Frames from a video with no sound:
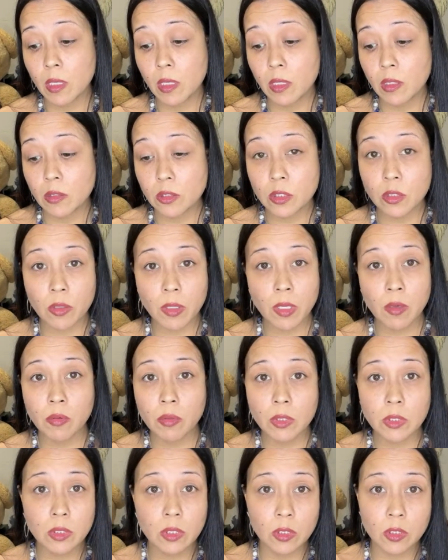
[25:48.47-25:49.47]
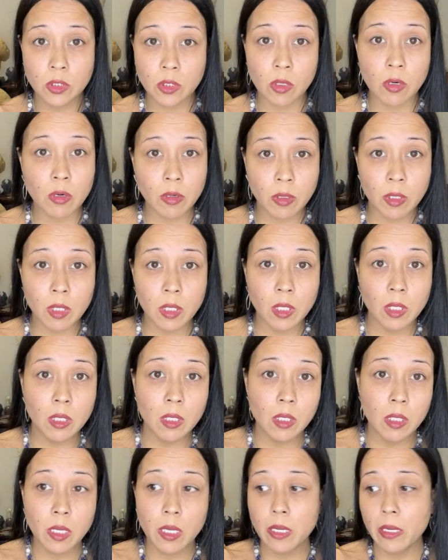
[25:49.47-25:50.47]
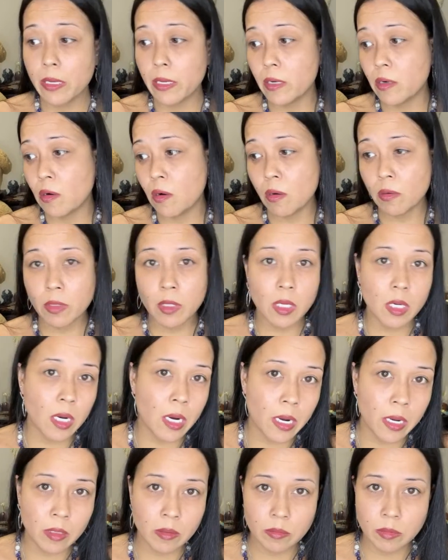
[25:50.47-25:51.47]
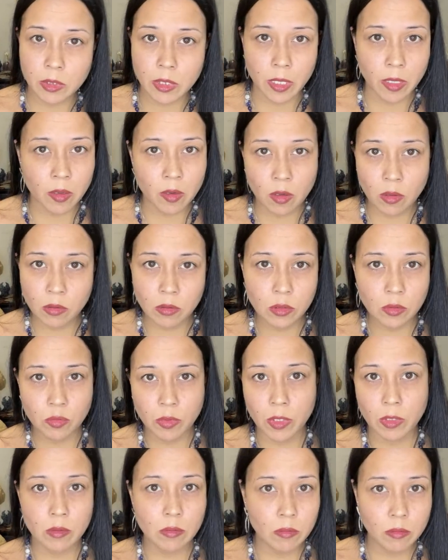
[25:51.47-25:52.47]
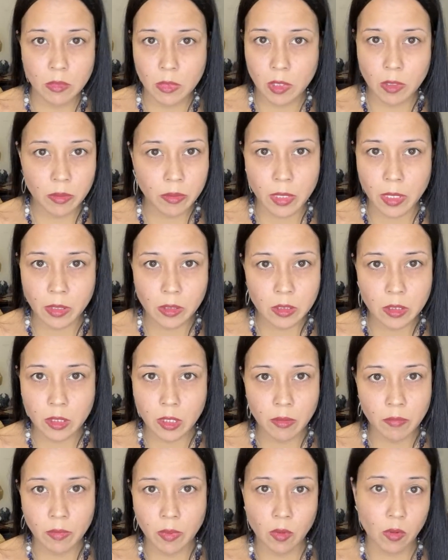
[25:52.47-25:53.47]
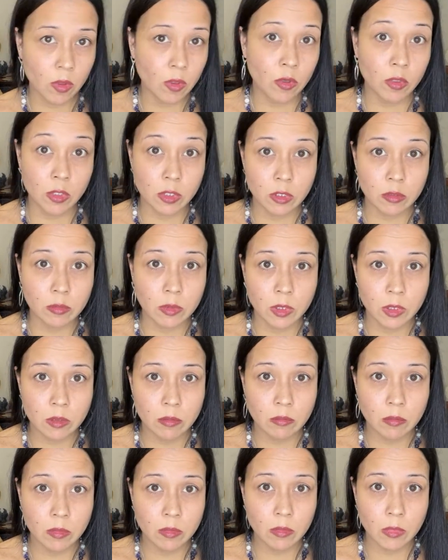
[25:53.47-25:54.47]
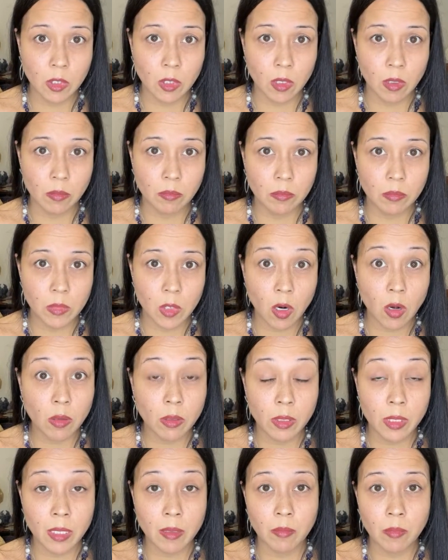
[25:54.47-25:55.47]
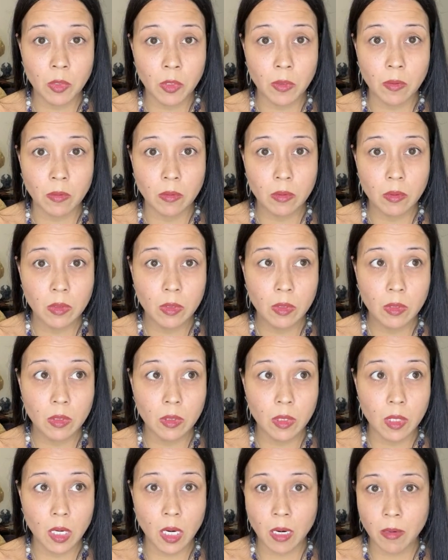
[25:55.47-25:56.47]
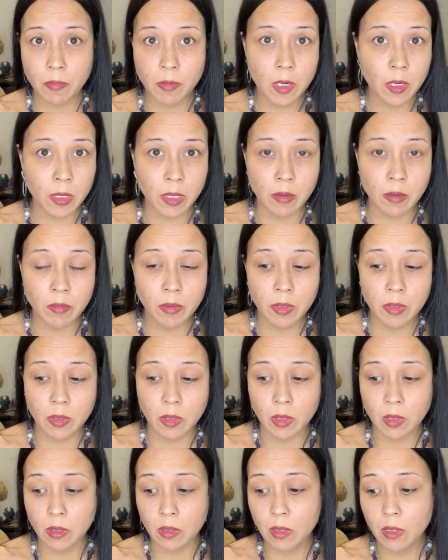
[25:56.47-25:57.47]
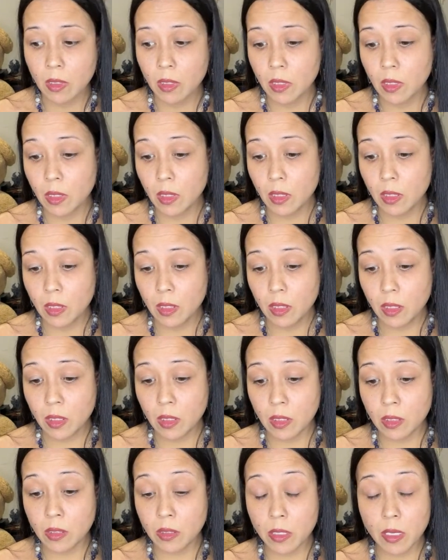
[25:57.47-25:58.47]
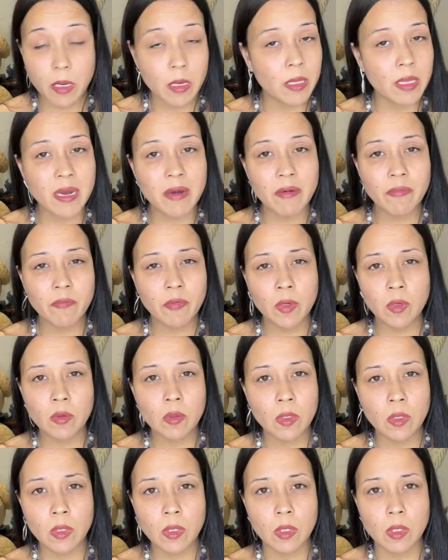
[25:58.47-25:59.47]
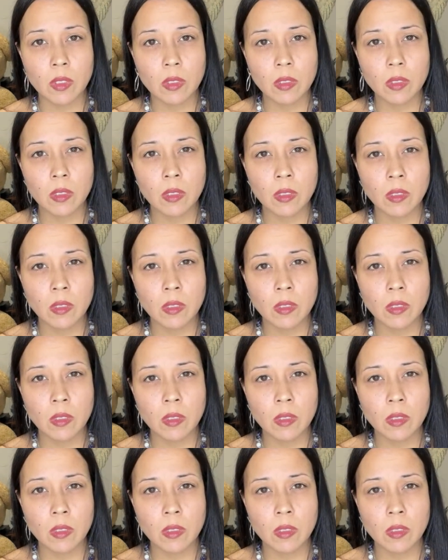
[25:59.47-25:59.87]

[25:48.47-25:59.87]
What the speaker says: So it was the turkey and all the items that goes with a Thanksgiving or Christmas holiday meal. I bought everything, and that felt good.